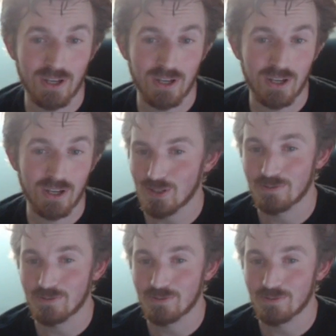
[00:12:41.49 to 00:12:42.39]
Colin
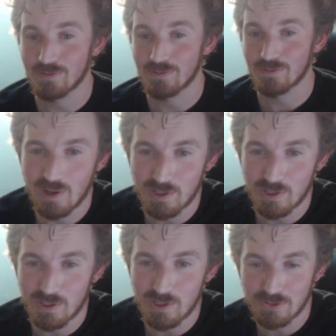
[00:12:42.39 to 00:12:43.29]
Furse has used pulse
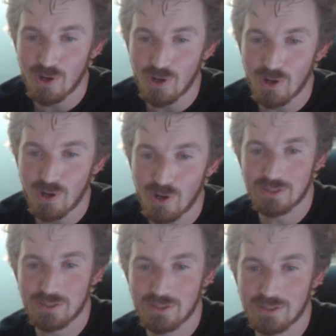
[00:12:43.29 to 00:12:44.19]
jets for all kinds
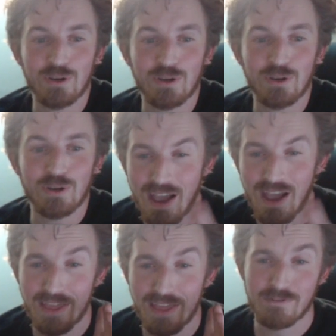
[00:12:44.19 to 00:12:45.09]
of vehicles,
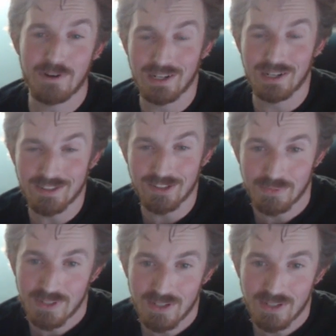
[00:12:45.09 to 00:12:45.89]
and they're friggin' awesome.